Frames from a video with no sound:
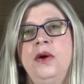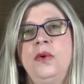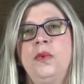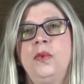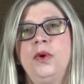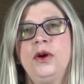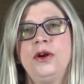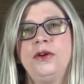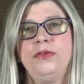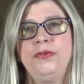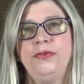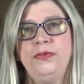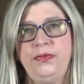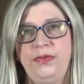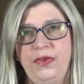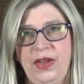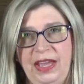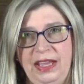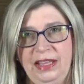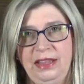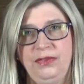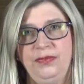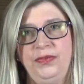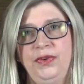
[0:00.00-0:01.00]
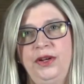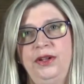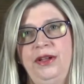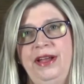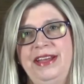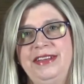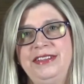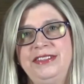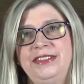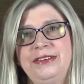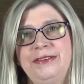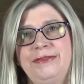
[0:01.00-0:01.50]
were faithful
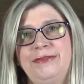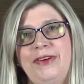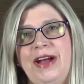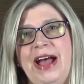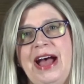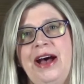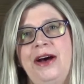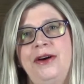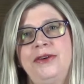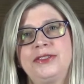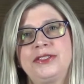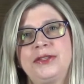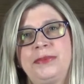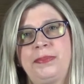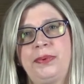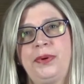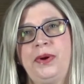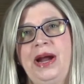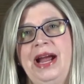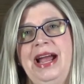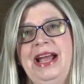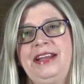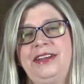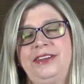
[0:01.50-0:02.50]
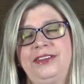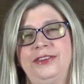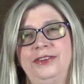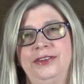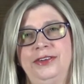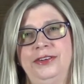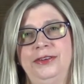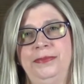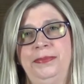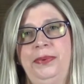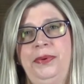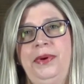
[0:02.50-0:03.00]
and devout
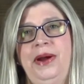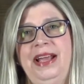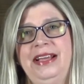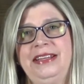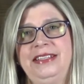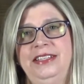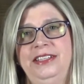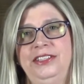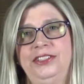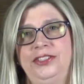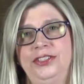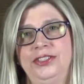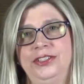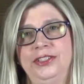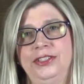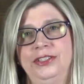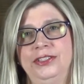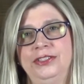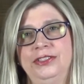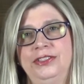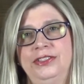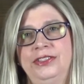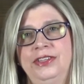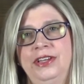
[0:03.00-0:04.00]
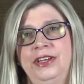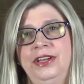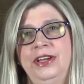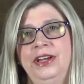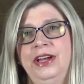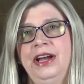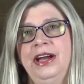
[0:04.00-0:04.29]
practitioners